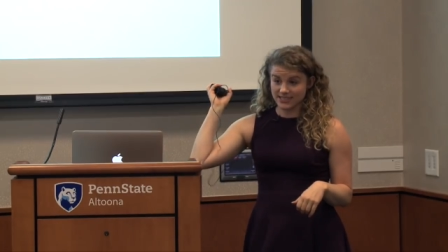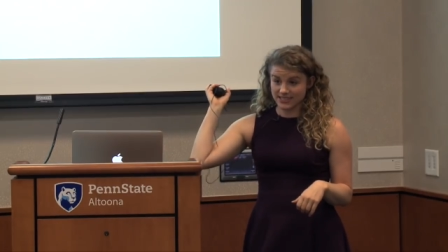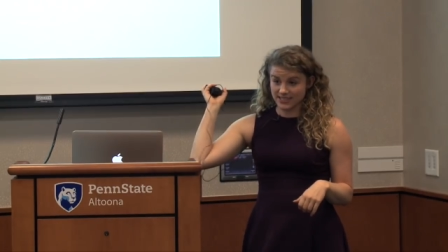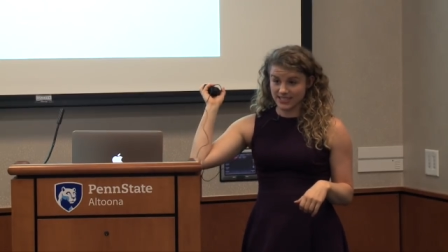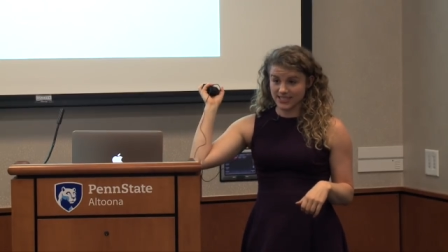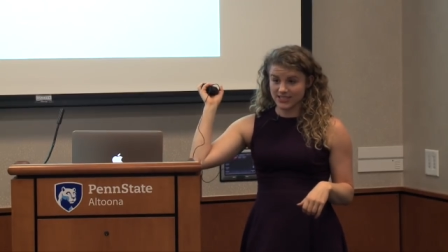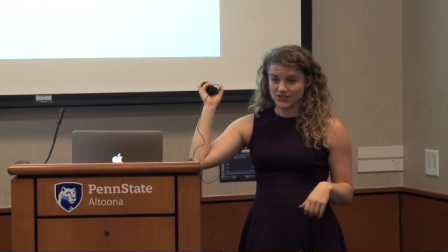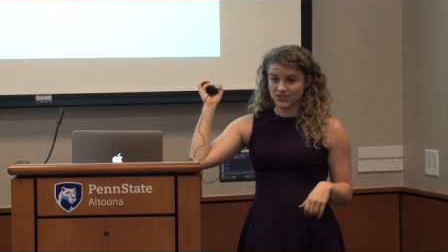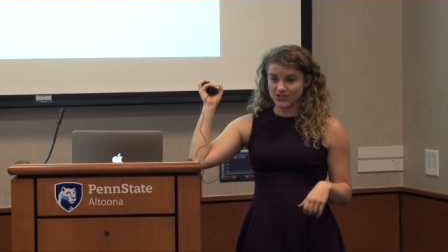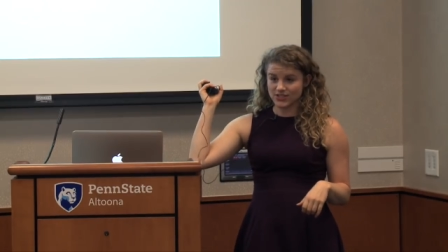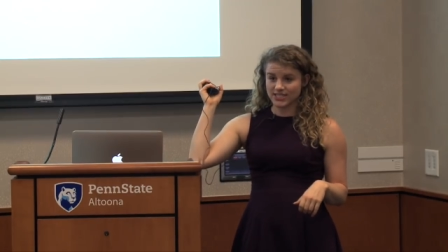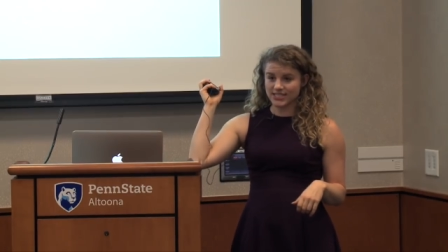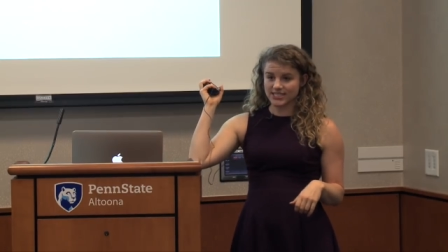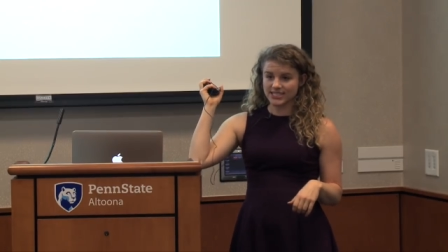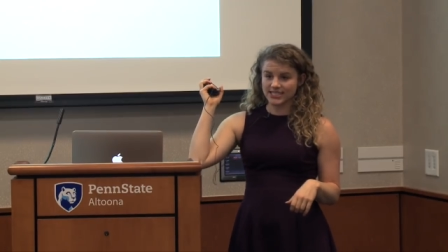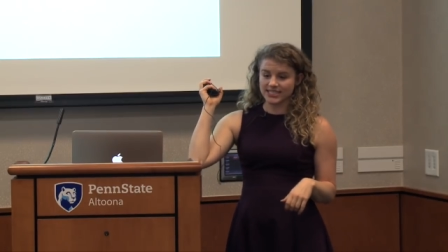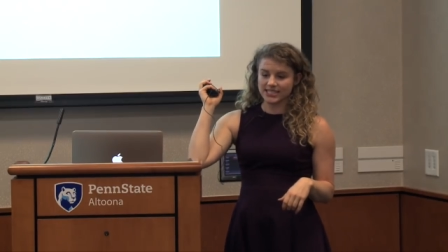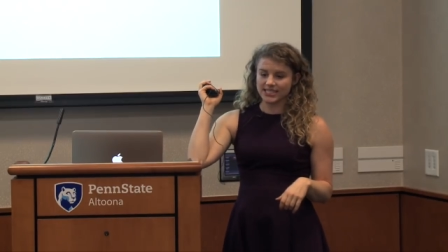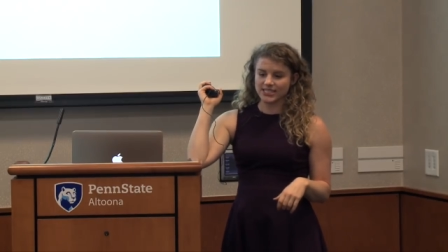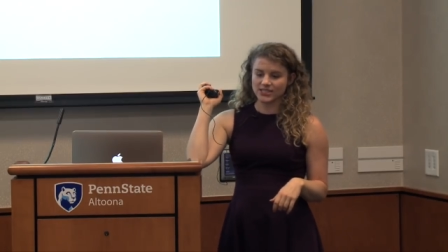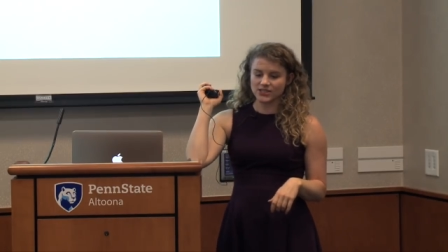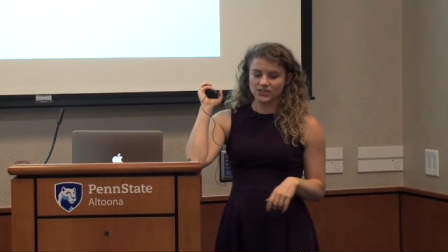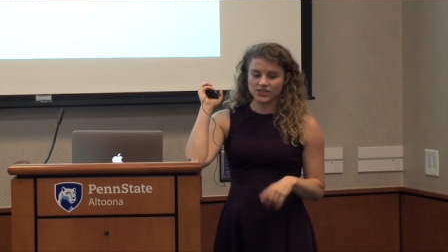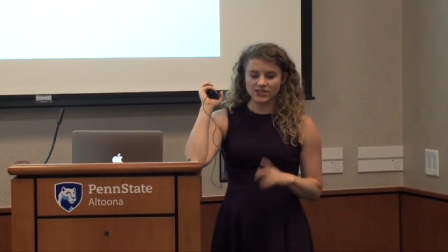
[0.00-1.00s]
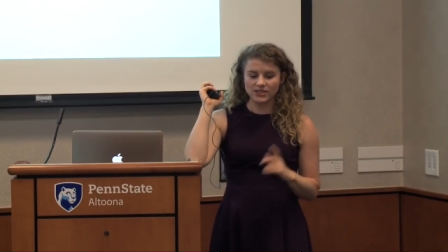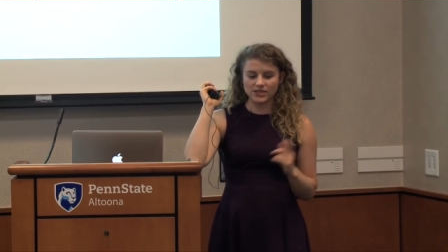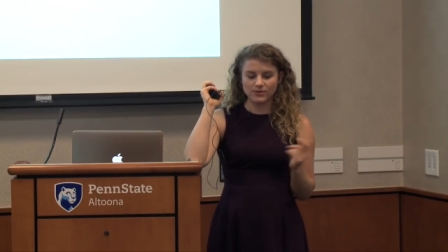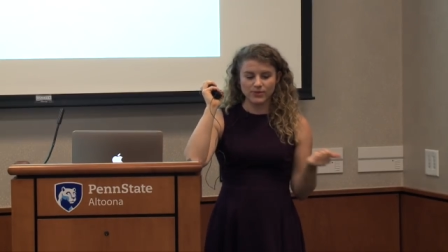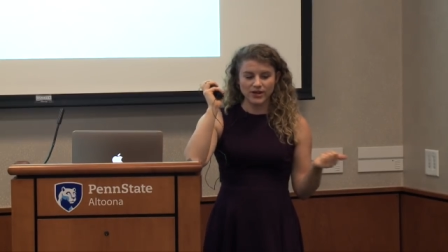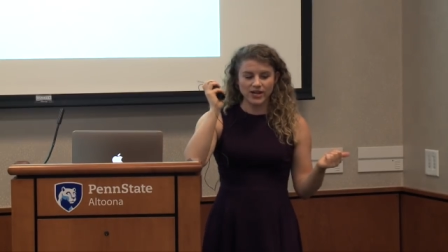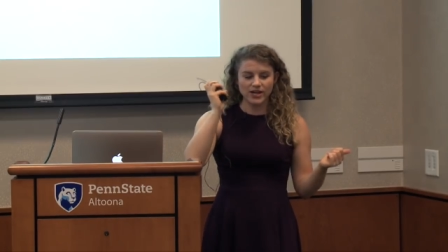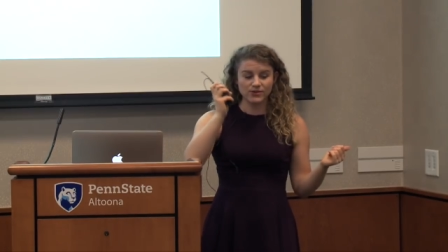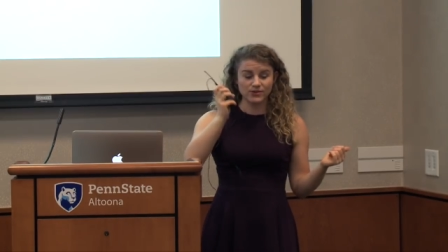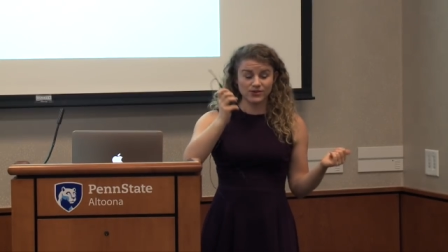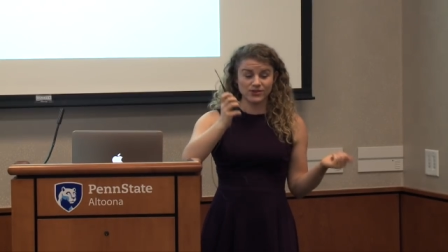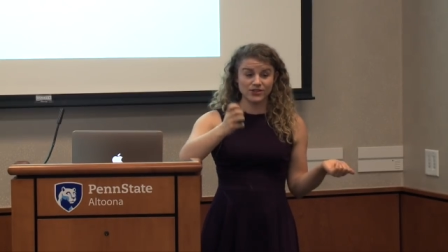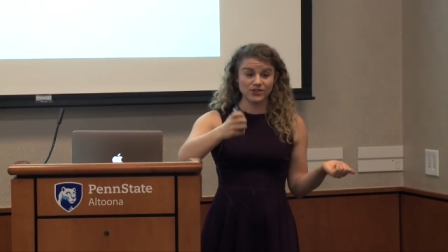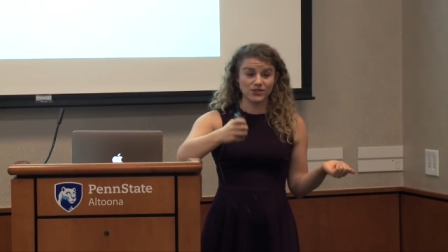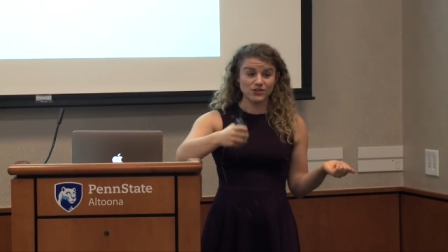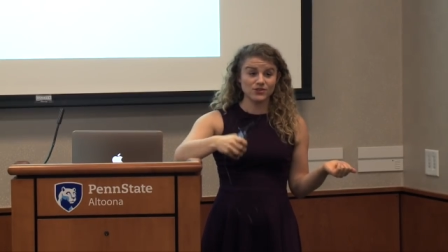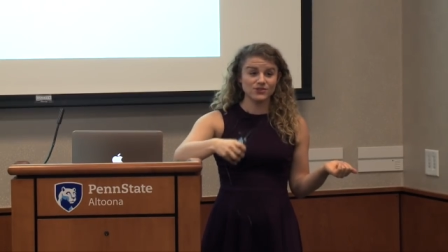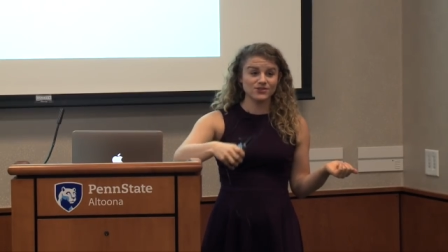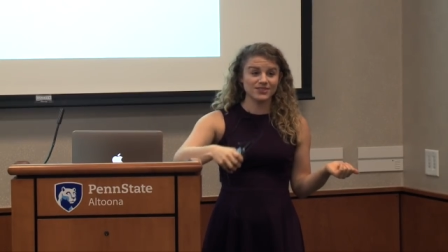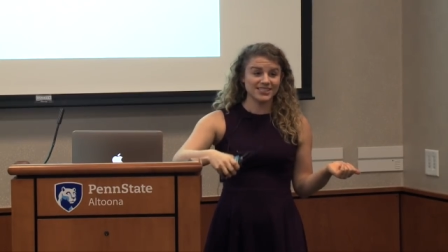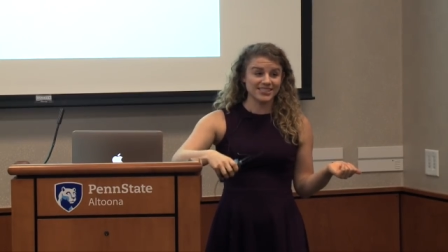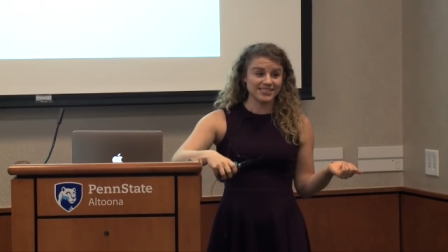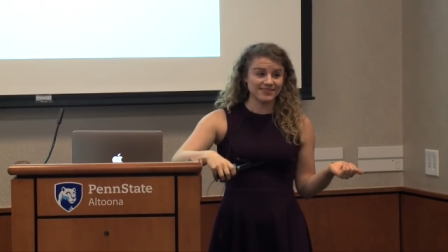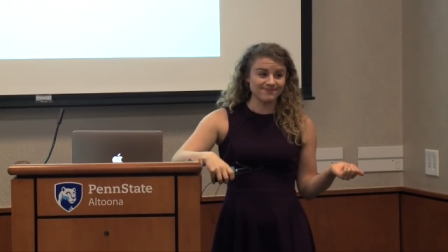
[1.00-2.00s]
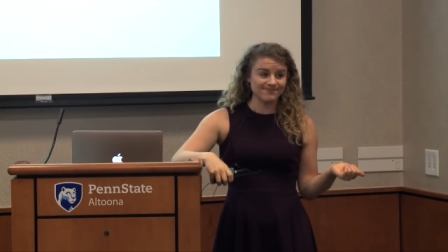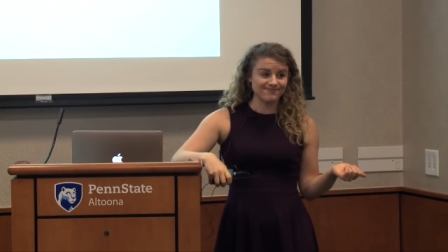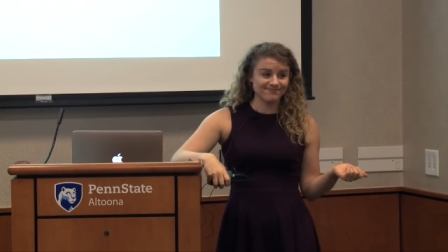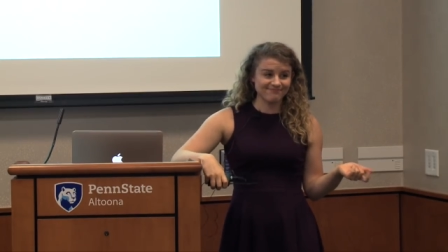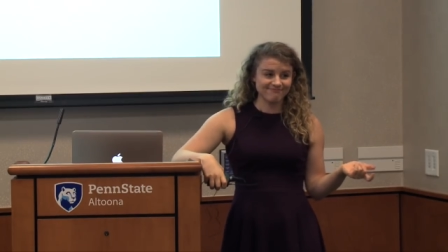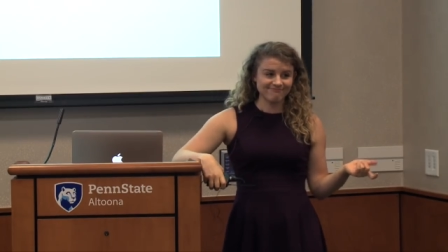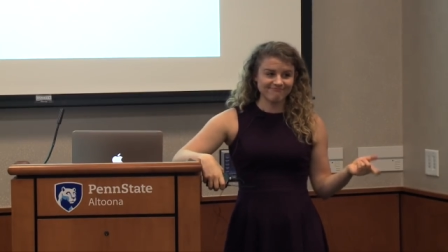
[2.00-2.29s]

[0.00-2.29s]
interesting, he paired with the union,